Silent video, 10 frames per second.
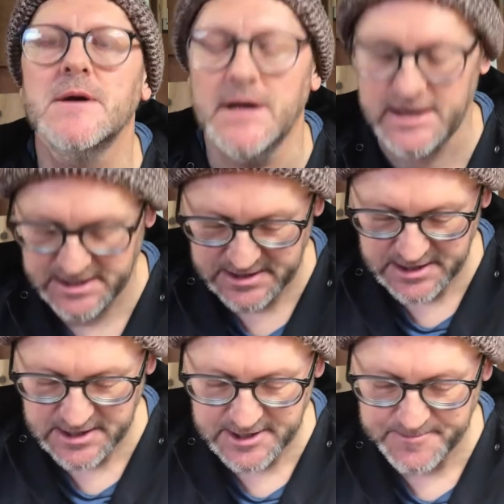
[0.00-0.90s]
and
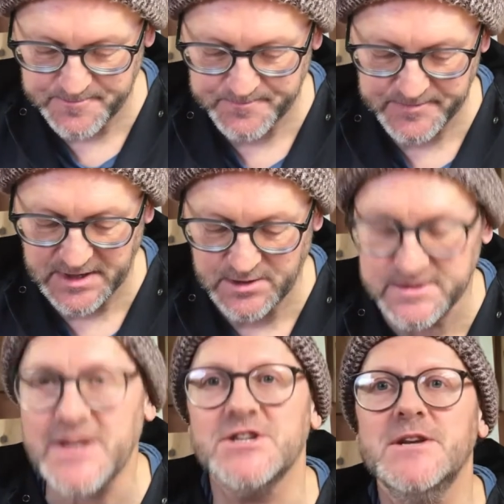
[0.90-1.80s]
it was
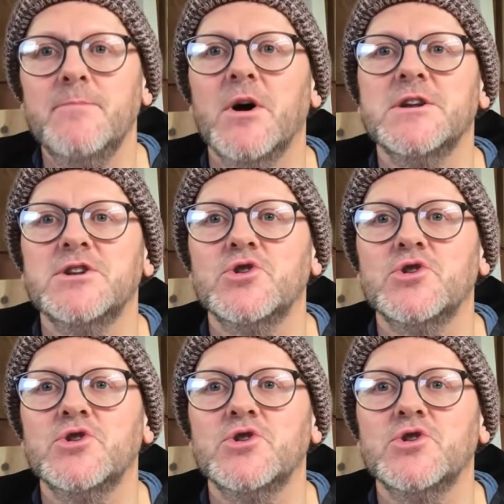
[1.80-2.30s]
actually my